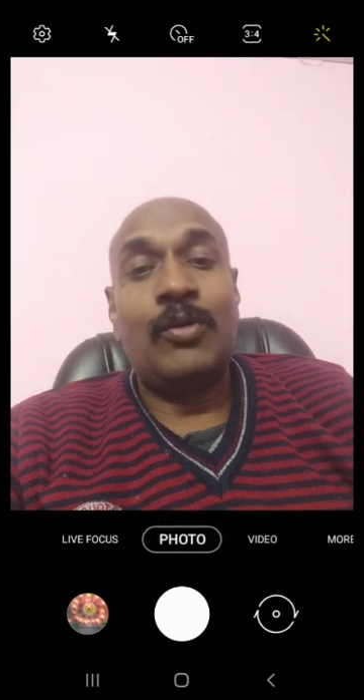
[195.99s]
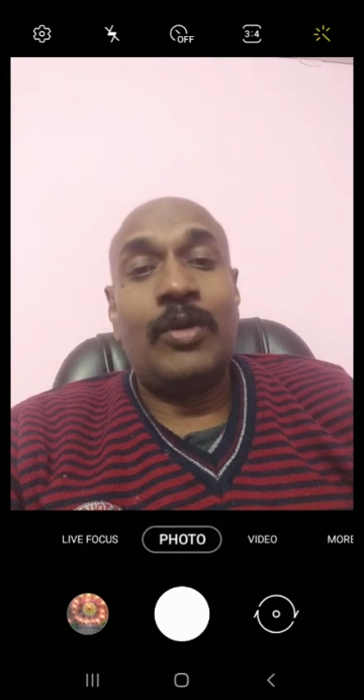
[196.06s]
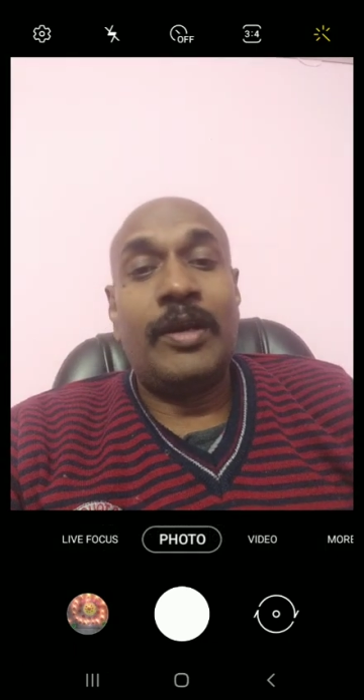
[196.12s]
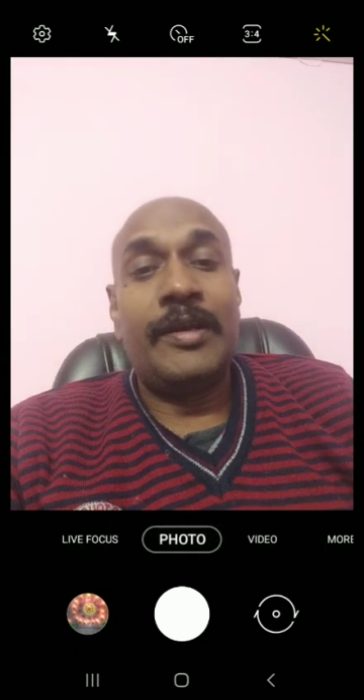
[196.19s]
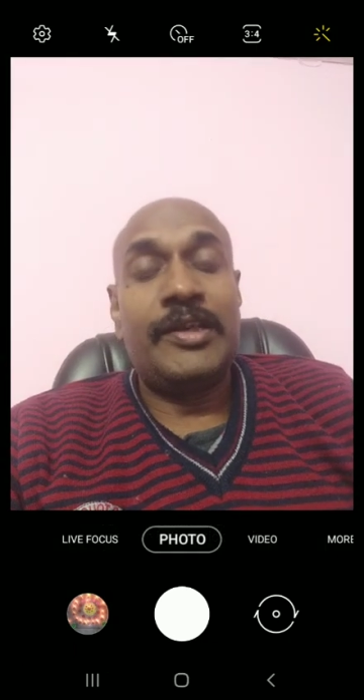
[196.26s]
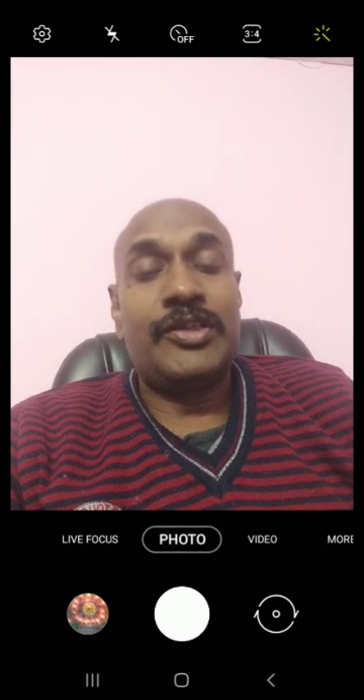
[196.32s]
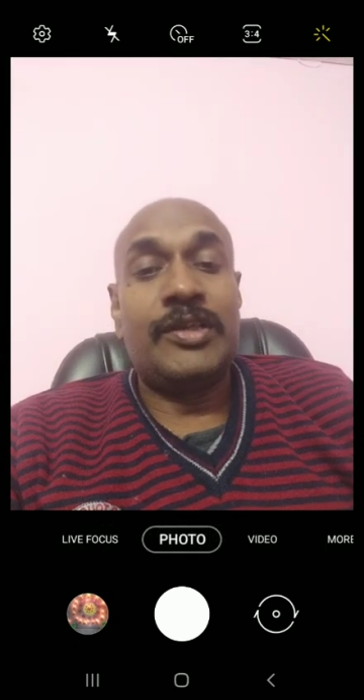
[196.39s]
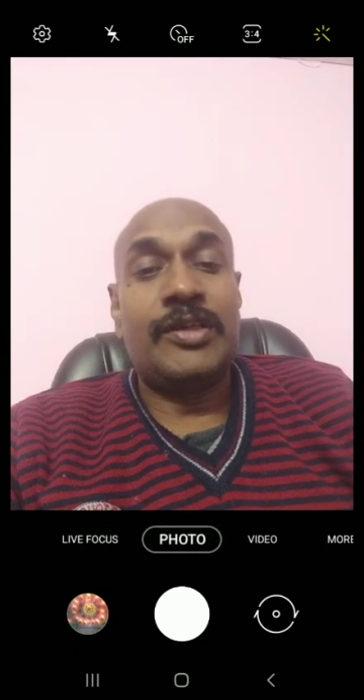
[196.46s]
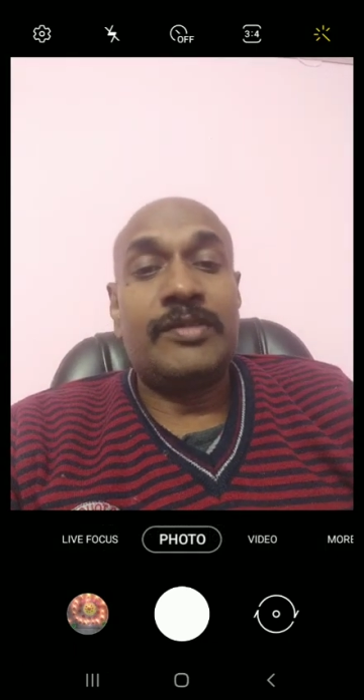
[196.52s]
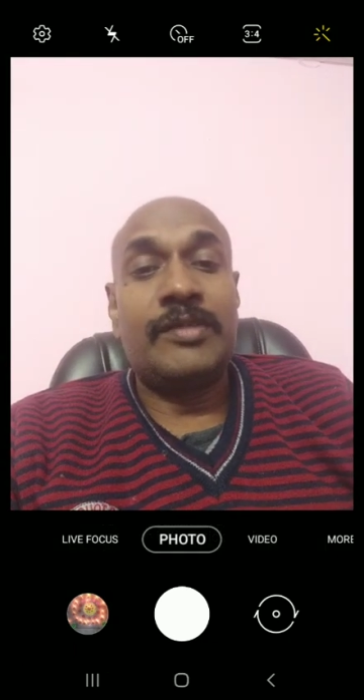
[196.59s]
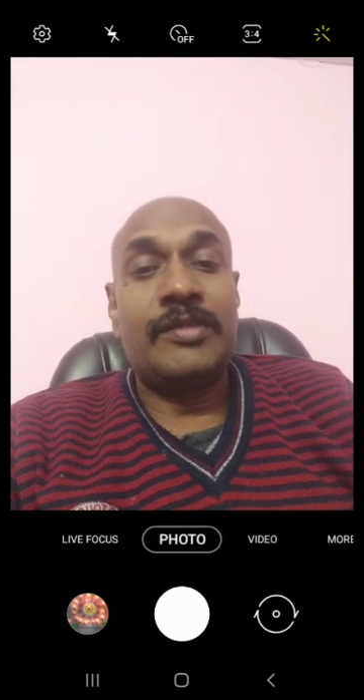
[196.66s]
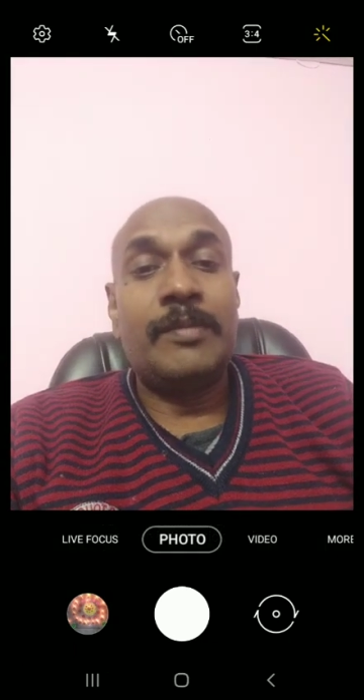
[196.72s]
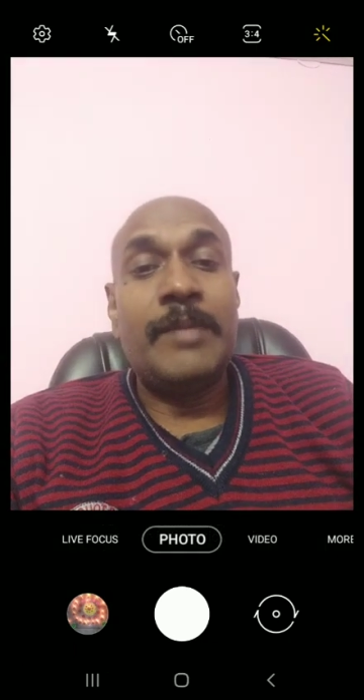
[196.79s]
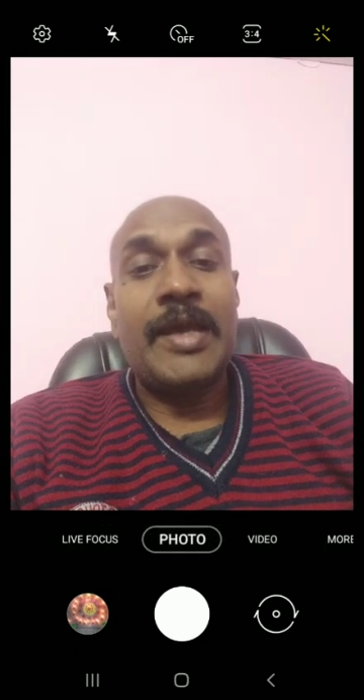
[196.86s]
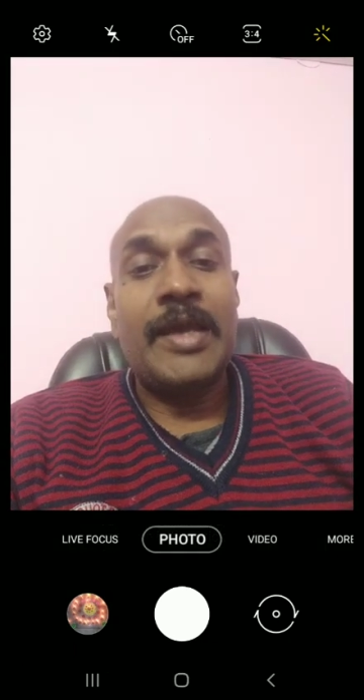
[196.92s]
good relations
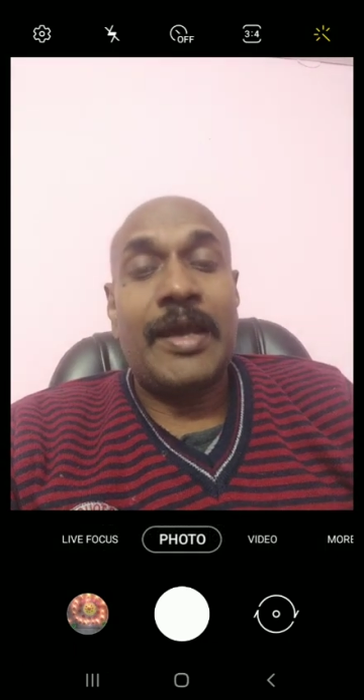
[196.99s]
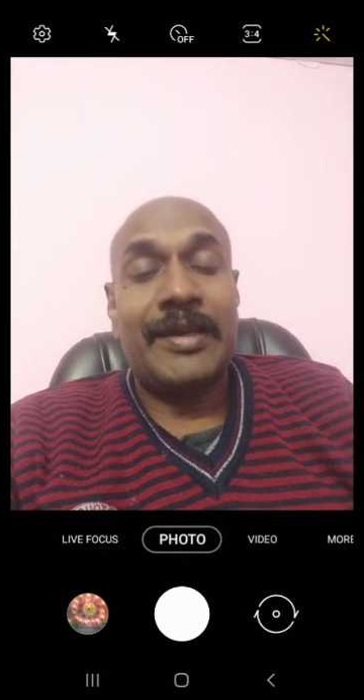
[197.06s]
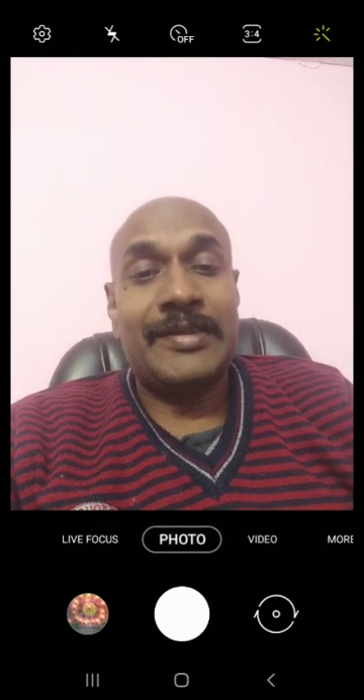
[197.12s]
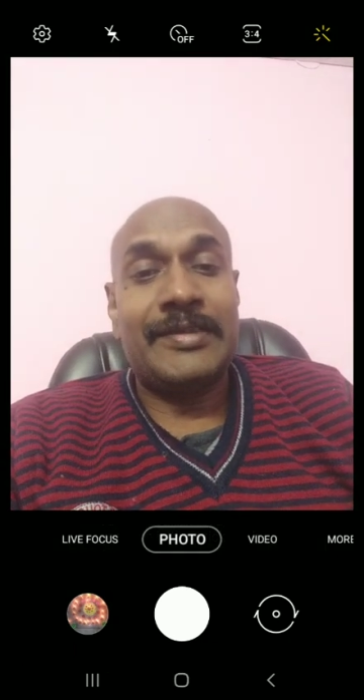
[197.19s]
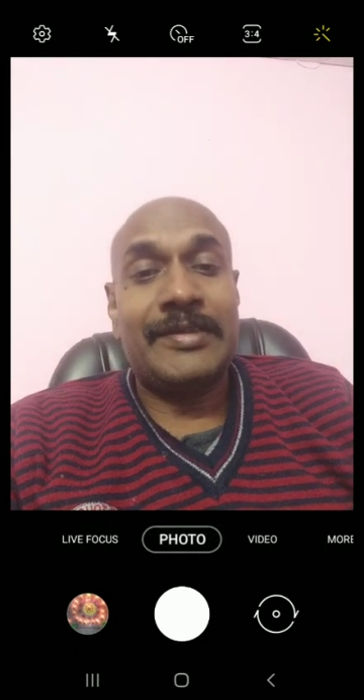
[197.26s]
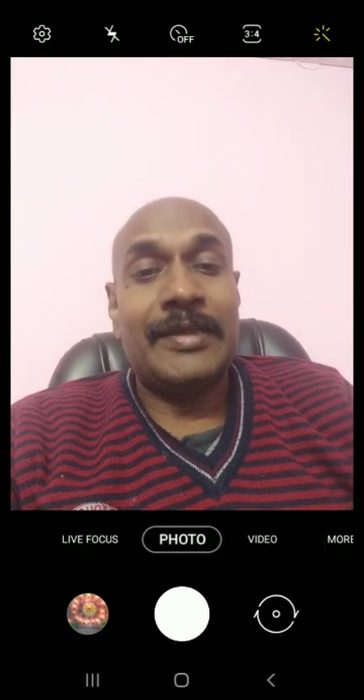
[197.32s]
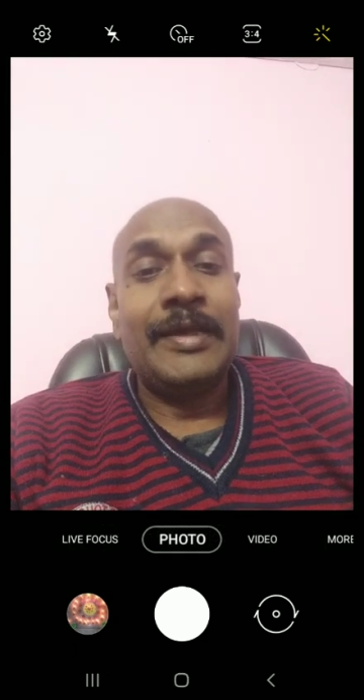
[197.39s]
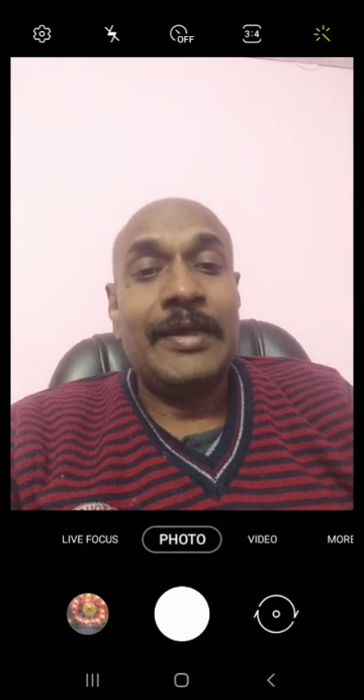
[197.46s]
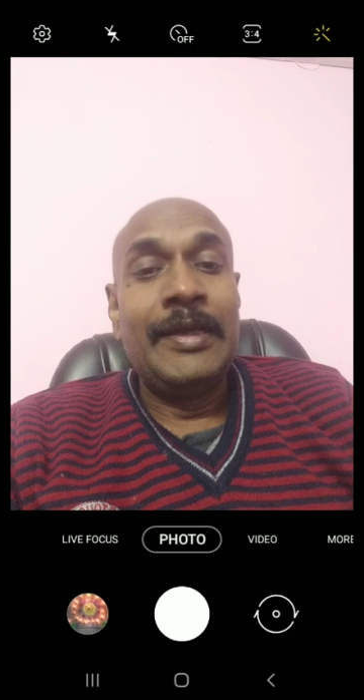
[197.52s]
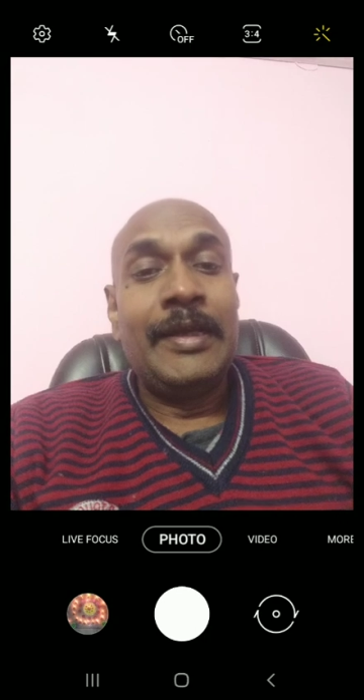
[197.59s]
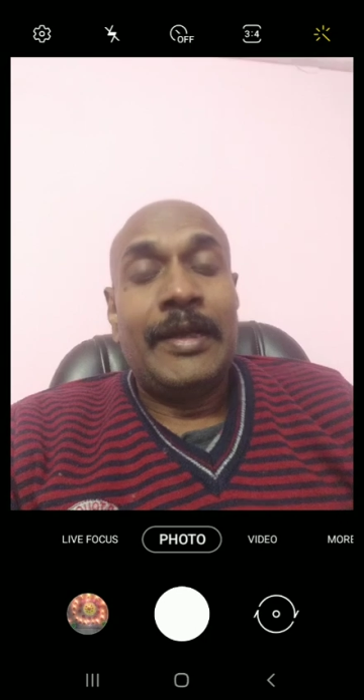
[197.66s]
with BRS,